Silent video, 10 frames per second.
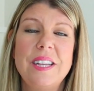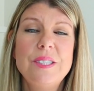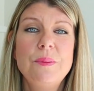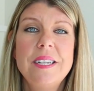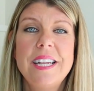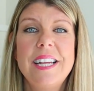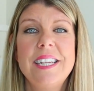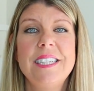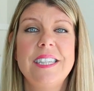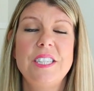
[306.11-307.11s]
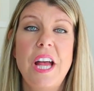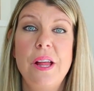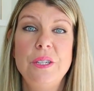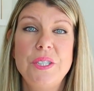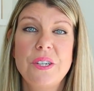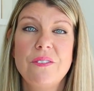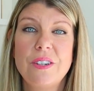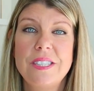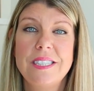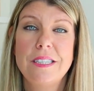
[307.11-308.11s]
this one is the challenger
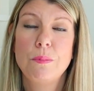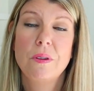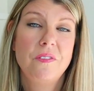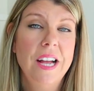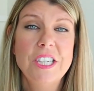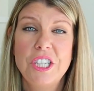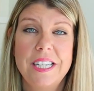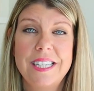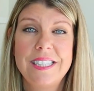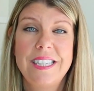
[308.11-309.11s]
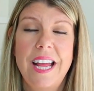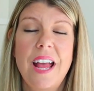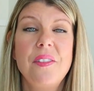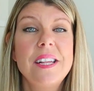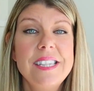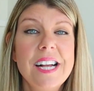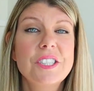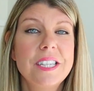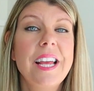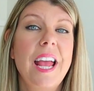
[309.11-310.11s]
versus the perfectionist, and this
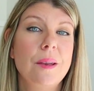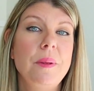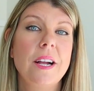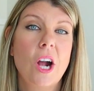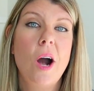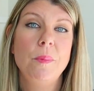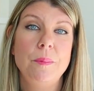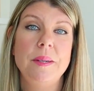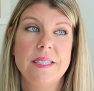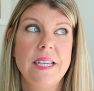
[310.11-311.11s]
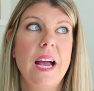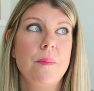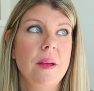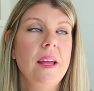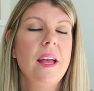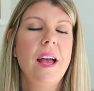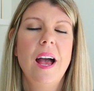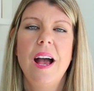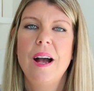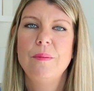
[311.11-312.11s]
actually can be a common mistype.
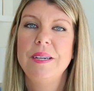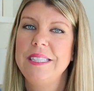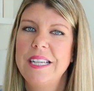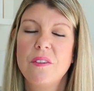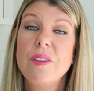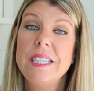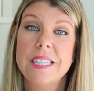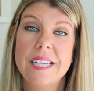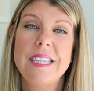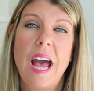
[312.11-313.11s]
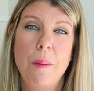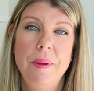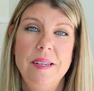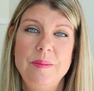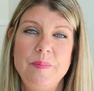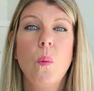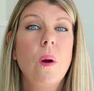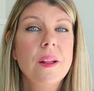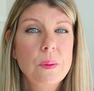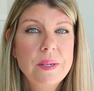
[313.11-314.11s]
It definitely does happen.
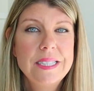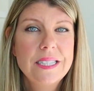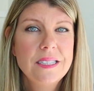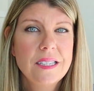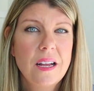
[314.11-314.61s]
One of the reasons